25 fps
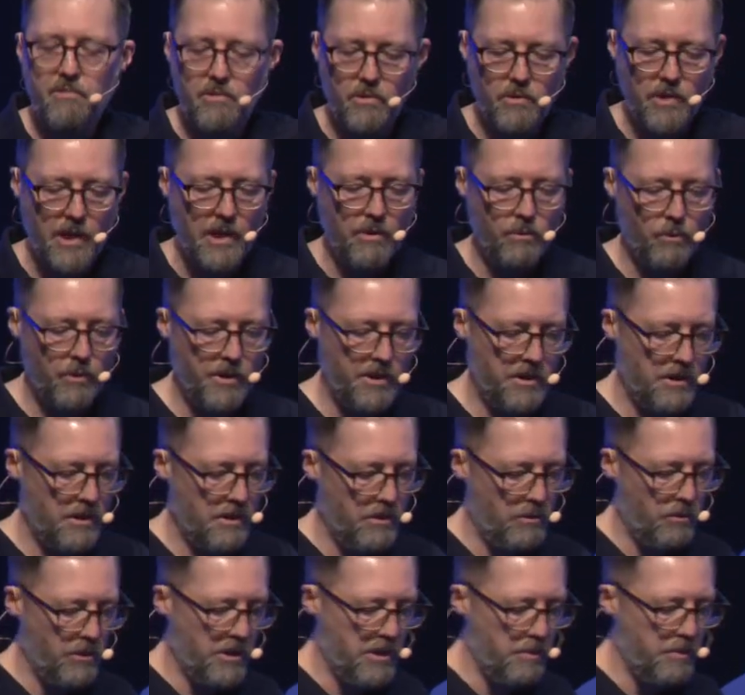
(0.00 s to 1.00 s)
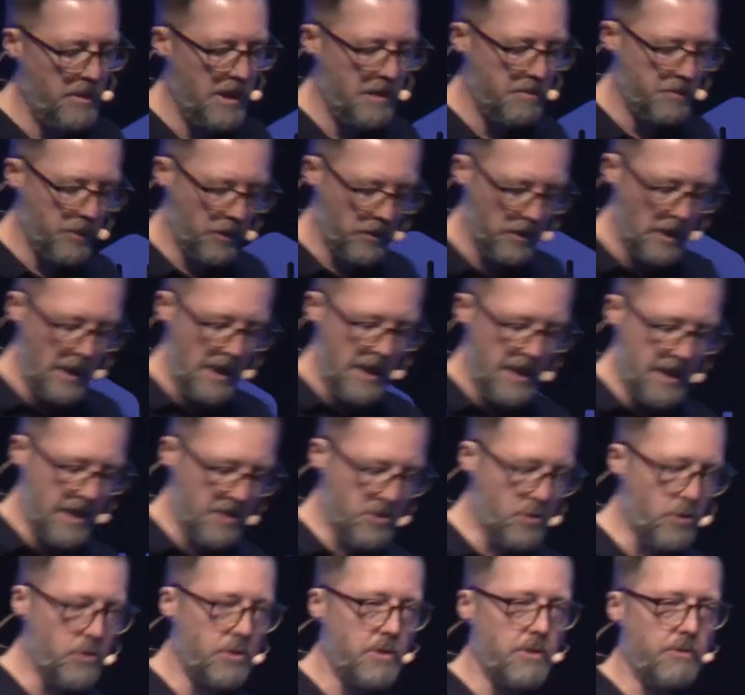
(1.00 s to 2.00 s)
through that with the, with the people.
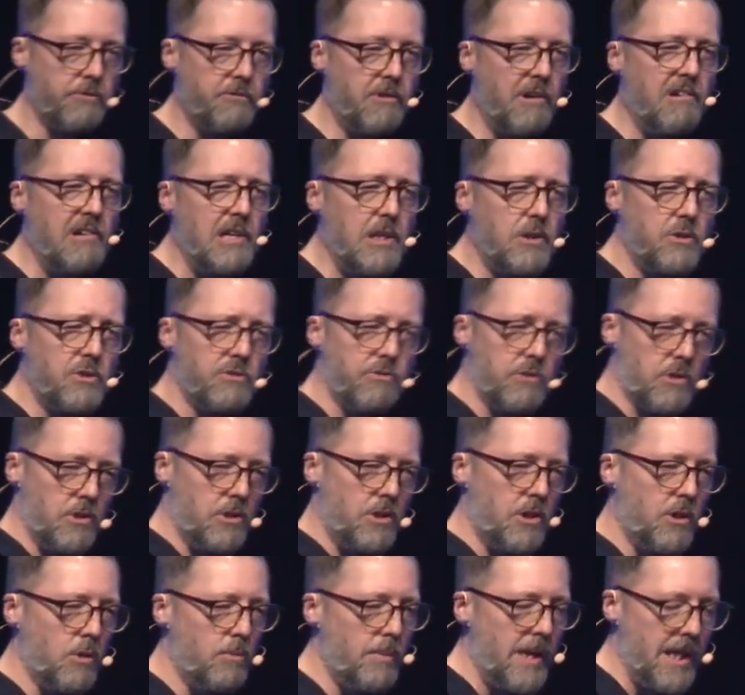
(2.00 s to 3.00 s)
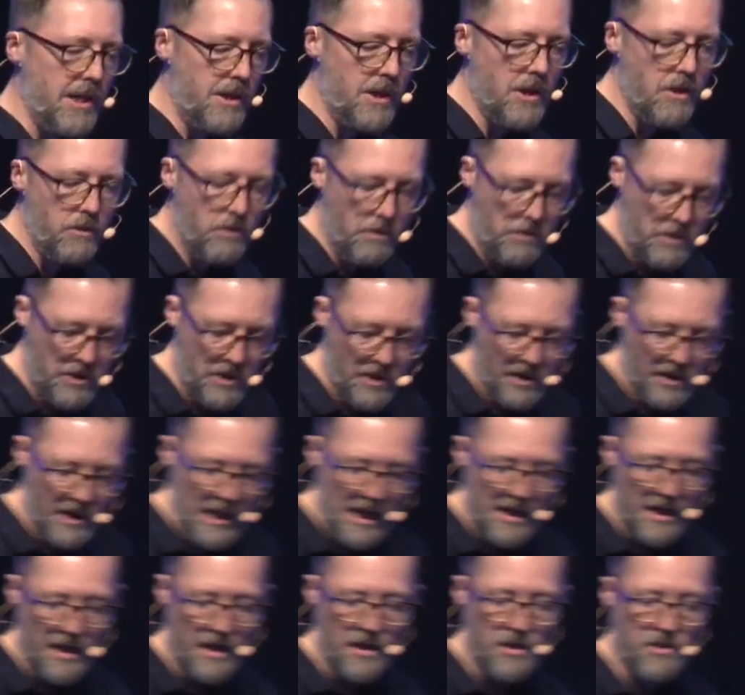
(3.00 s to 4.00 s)
That's also very useful, and they all make notes, and
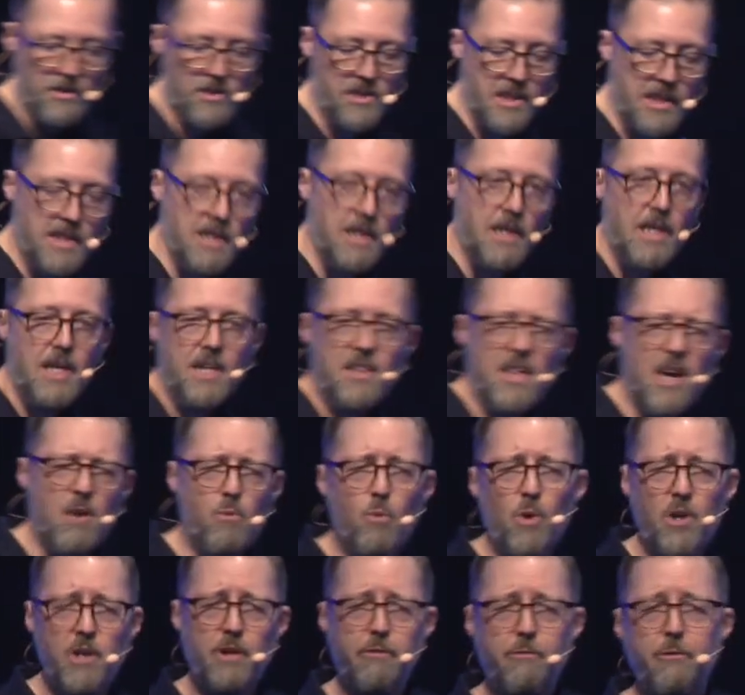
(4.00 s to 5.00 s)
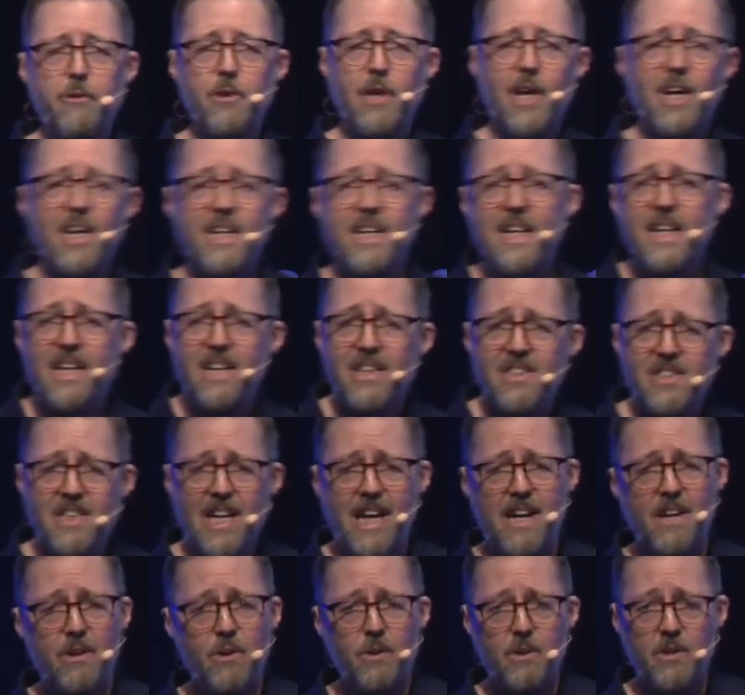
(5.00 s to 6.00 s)
then they can see their wonderful ideas,
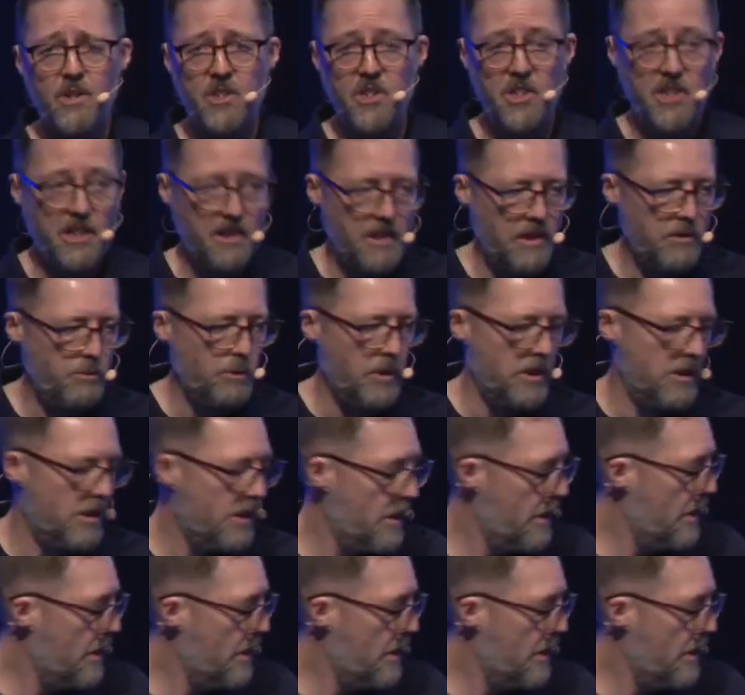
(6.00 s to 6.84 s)
how shit they were,